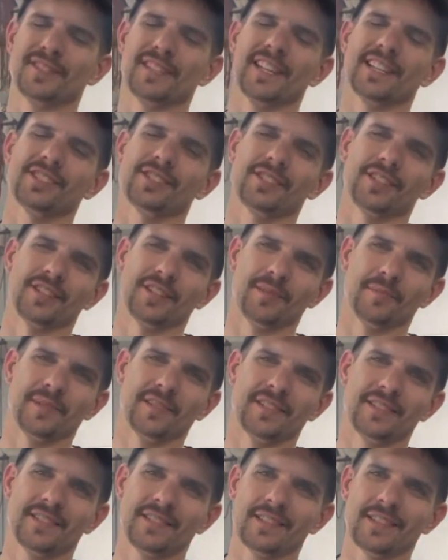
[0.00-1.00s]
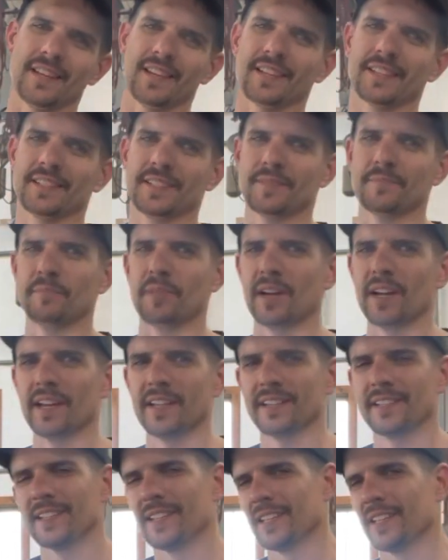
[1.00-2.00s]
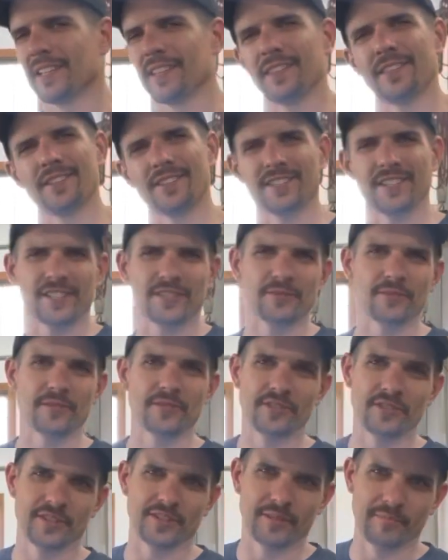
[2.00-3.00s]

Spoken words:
It's actually going to be 6, but the 6th one is just a